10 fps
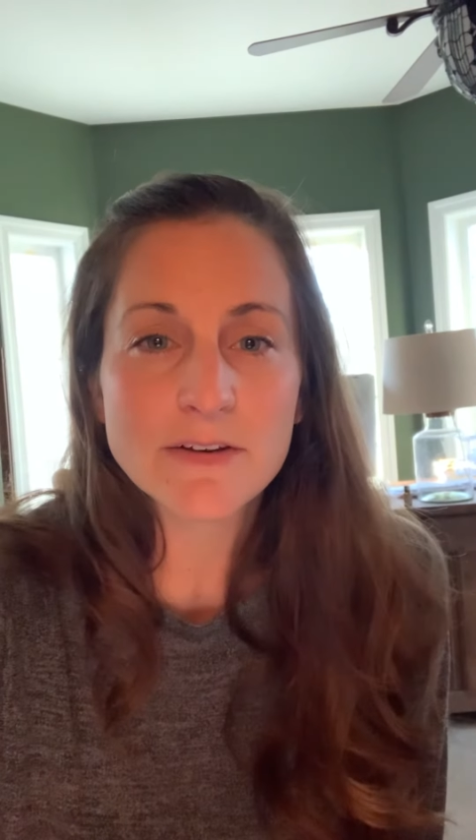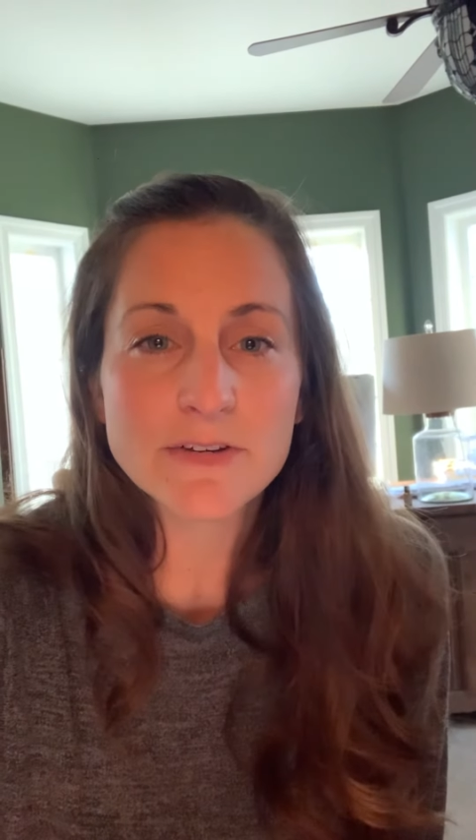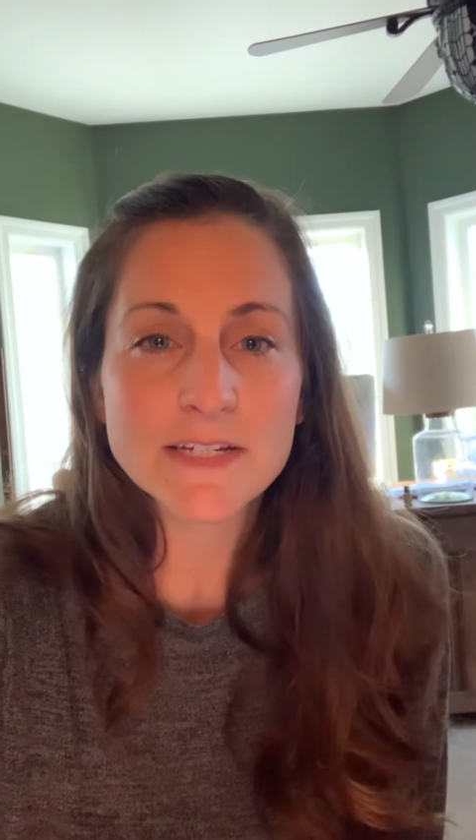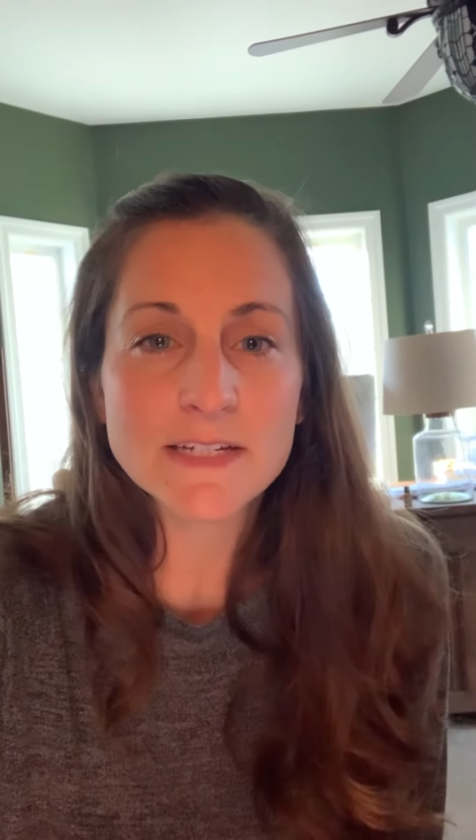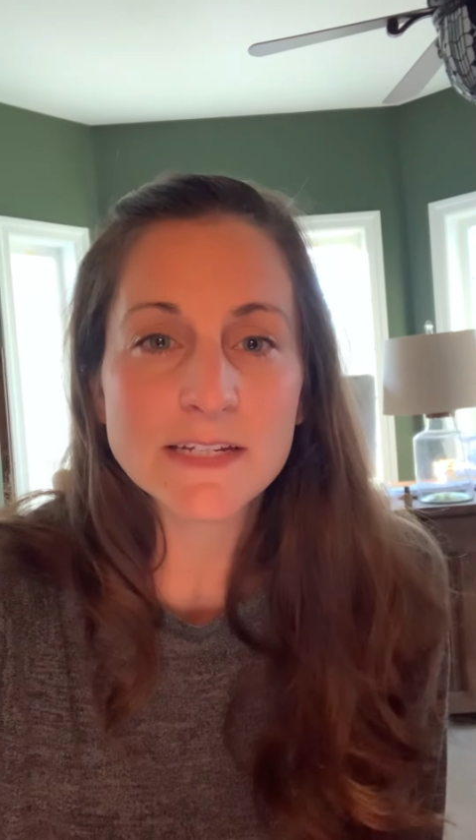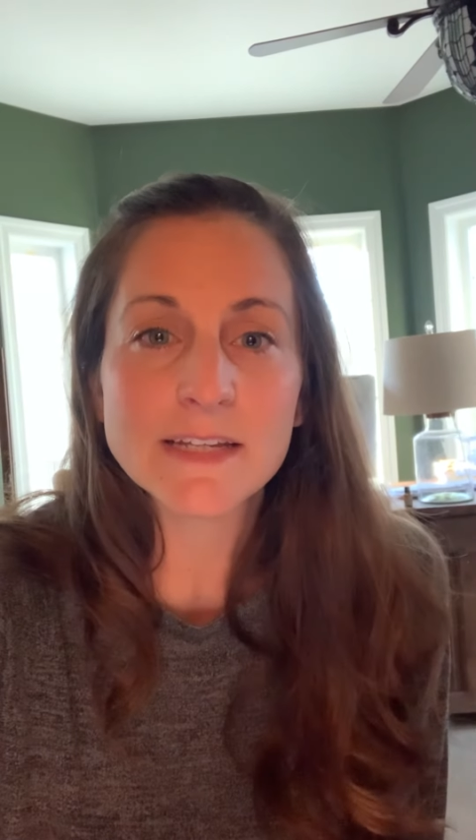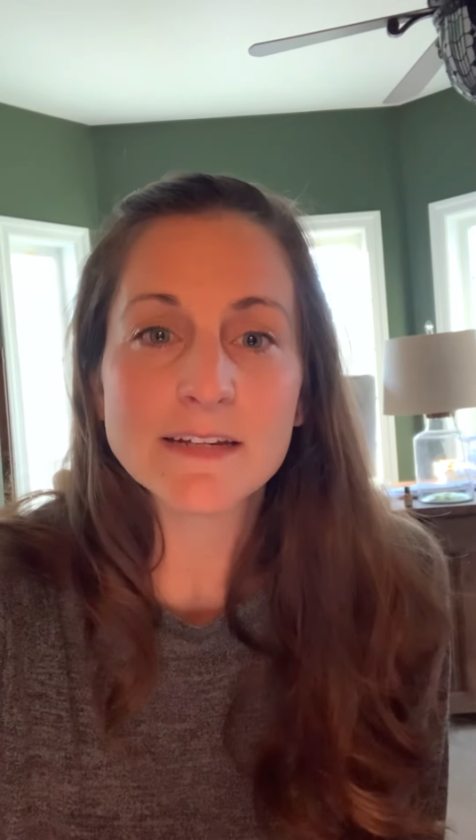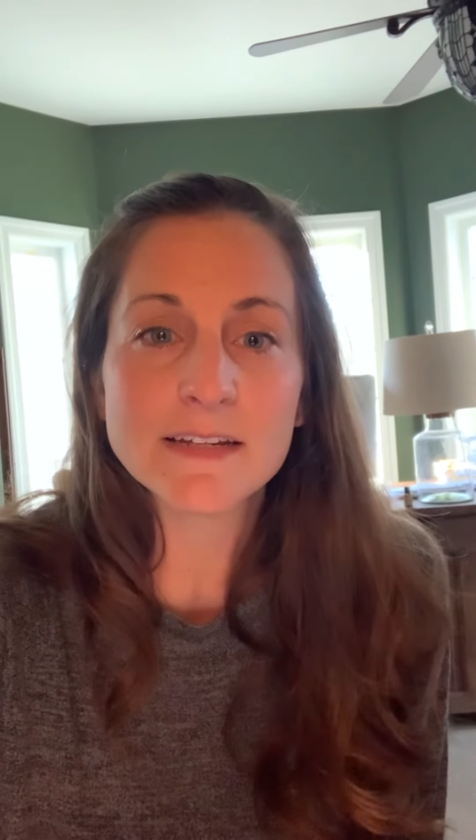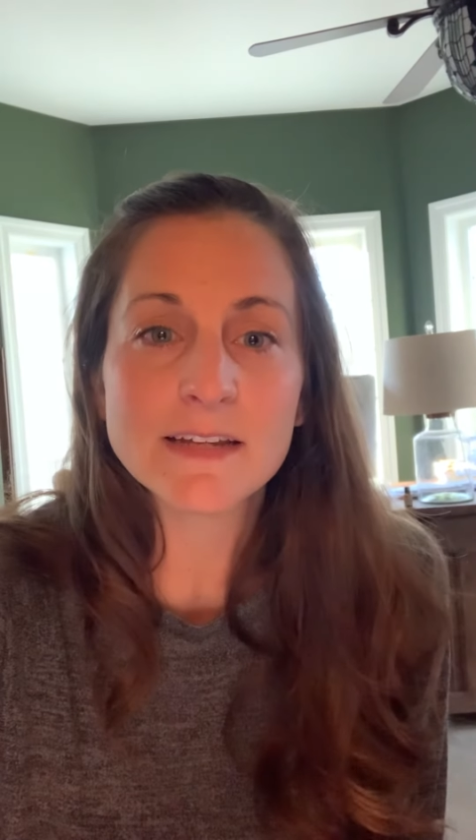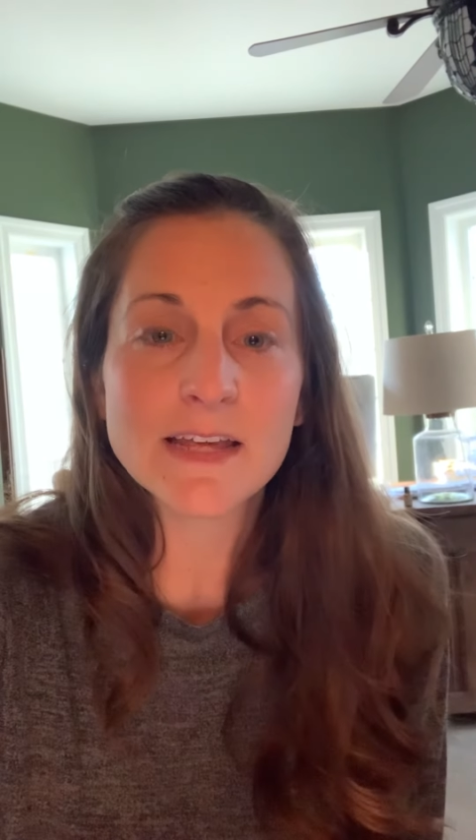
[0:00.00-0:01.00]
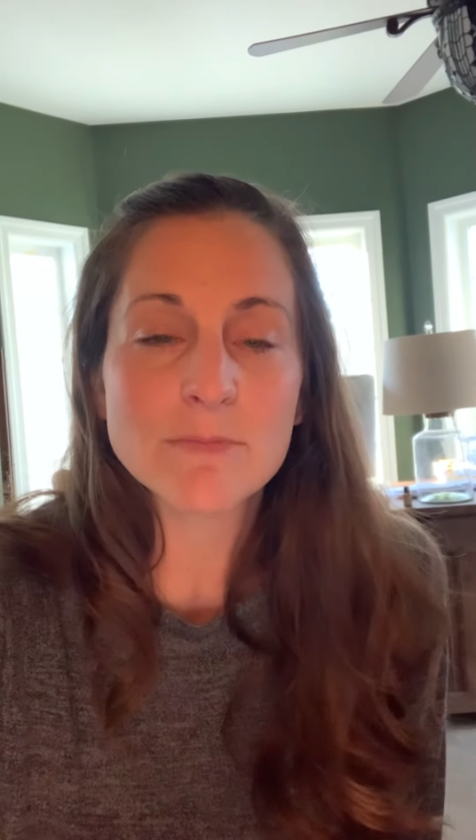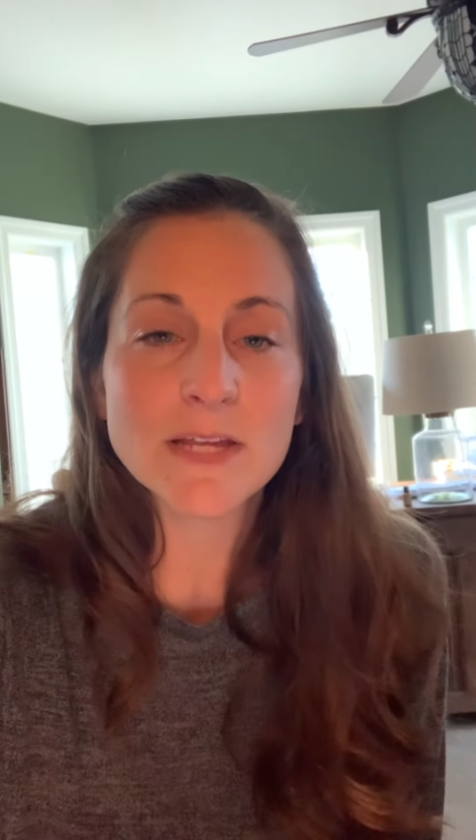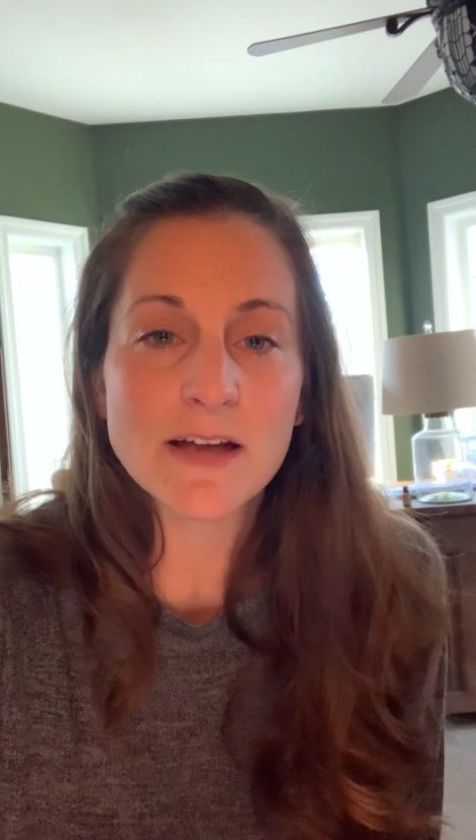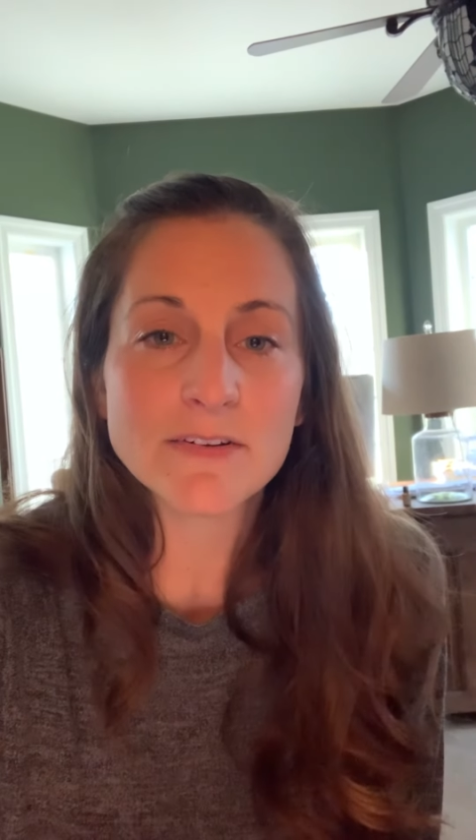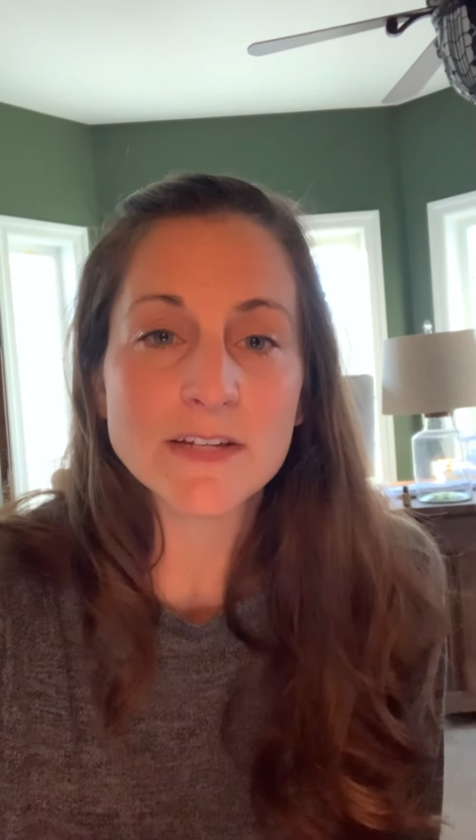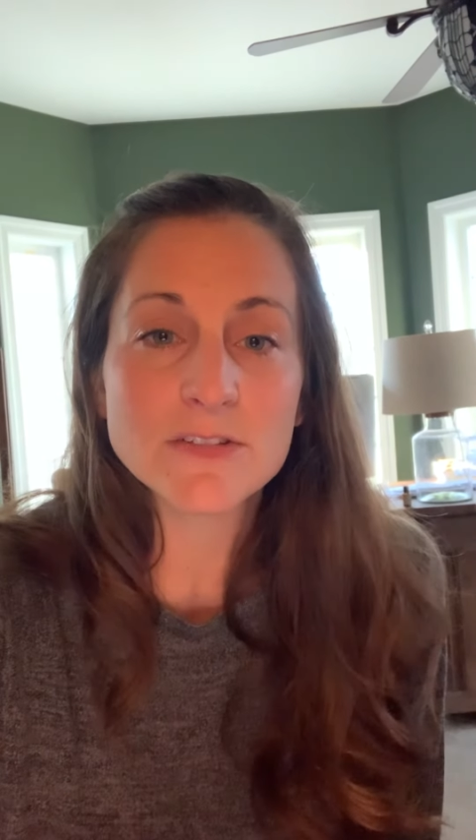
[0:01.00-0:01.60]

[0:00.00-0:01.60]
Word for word: are in need in Cape May County.